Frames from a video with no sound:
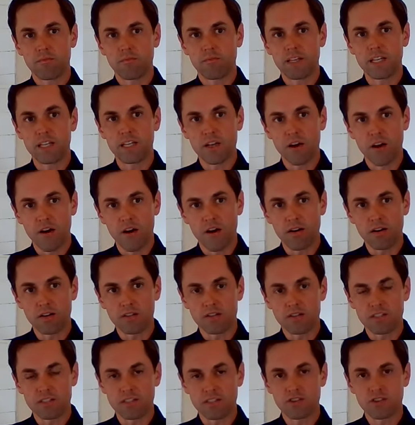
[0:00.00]
ER
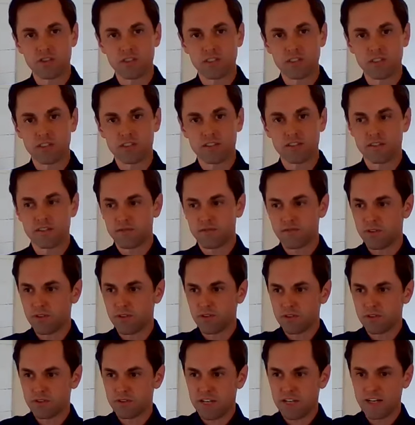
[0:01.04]
essentially for
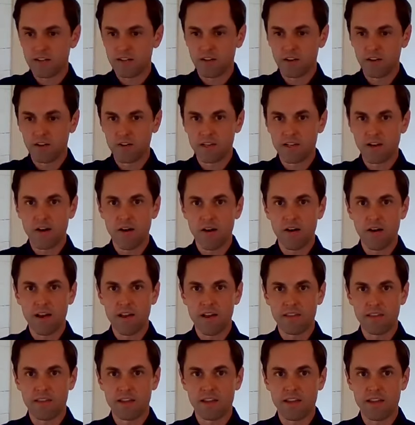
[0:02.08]
their standalone ER,
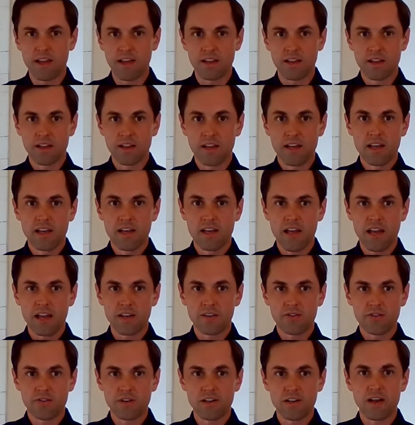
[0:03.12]
and then a
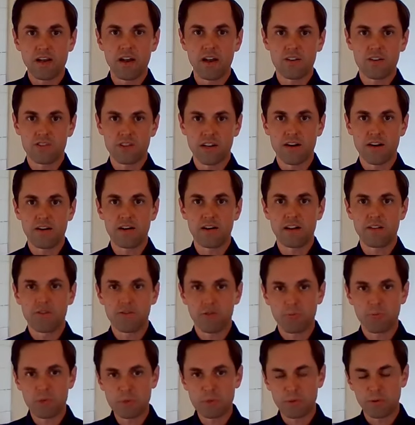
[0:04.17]
triage area
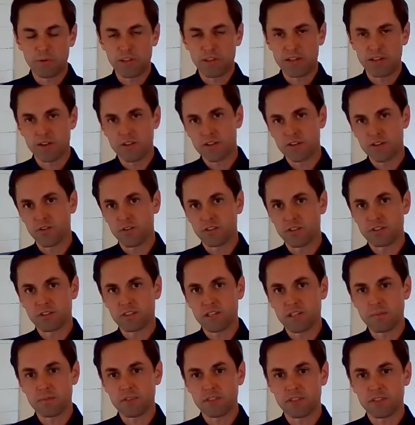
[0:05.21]
for people that are showing
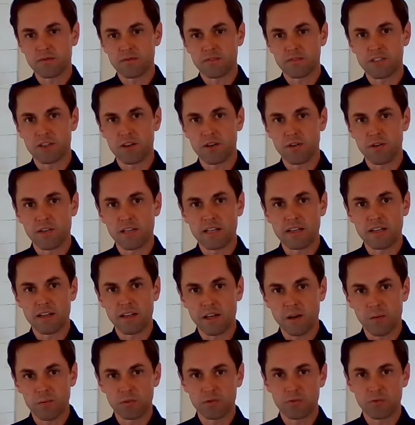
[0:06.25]
symptoms. So that
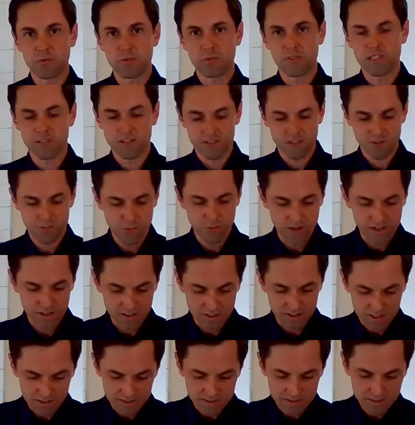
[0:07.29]
helps prevent the spread of
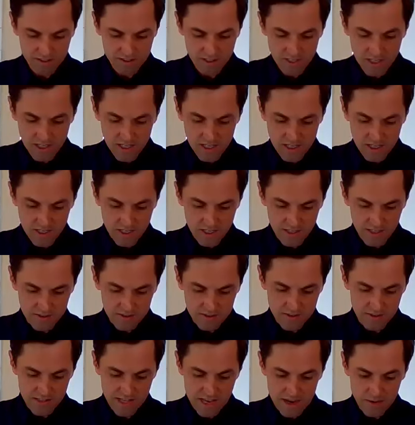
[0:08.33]
this.
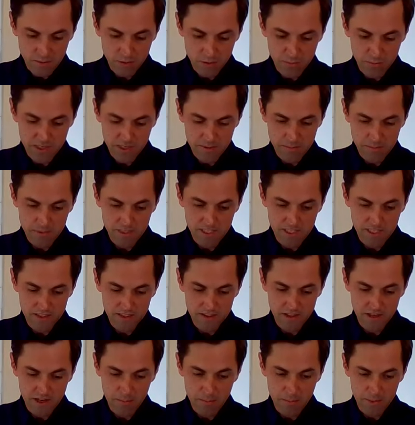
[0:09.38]
So that will be a
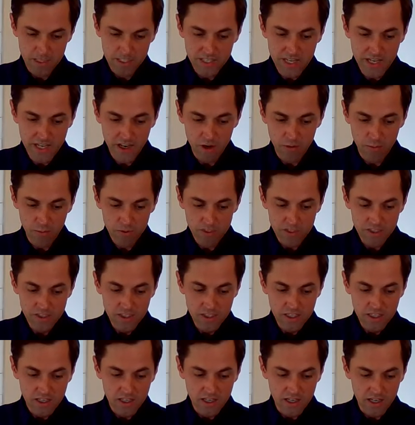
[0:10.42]
big help.
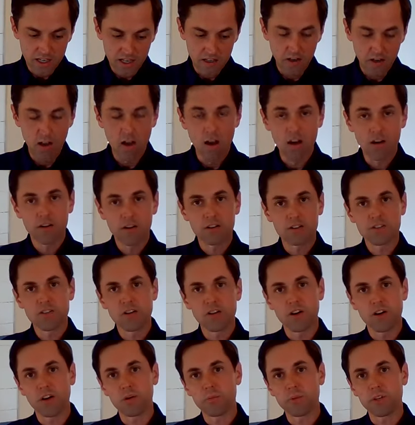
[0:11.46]
Longer
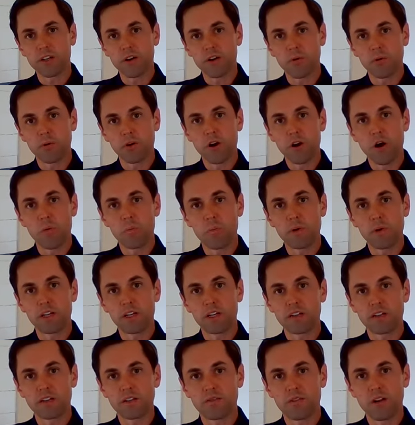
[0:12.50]
term, you know, we're hoping
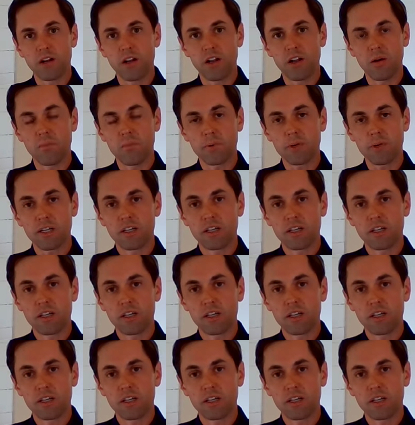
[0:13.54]
to develop